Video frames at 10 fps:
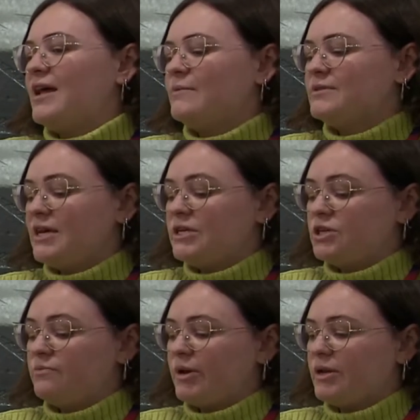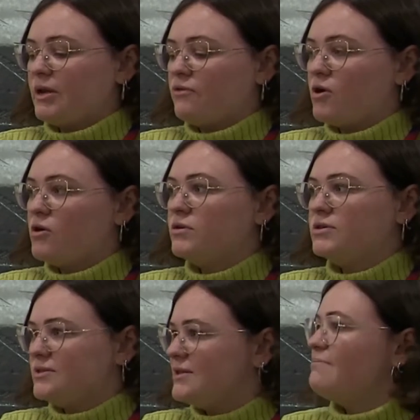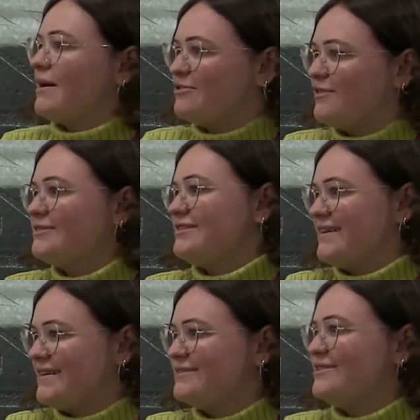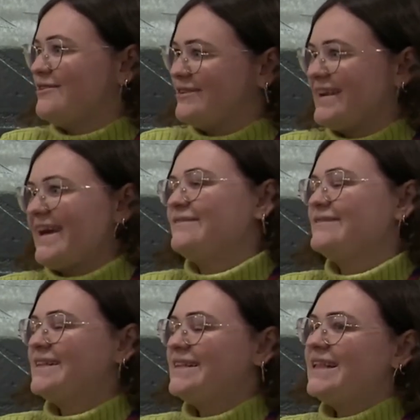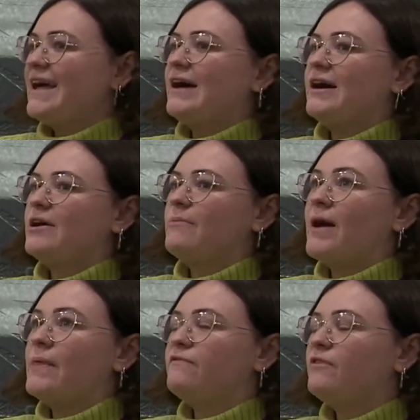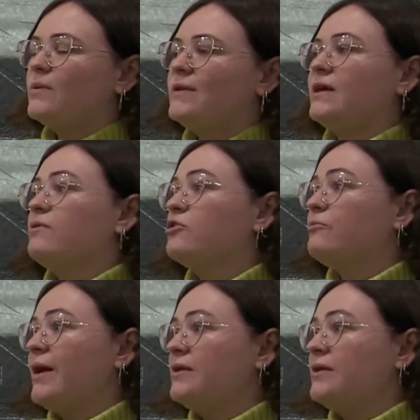adaptation by Nick Rowe, because he did Man Who Fell to Earth and Don't Look Now. And then following that, we've got a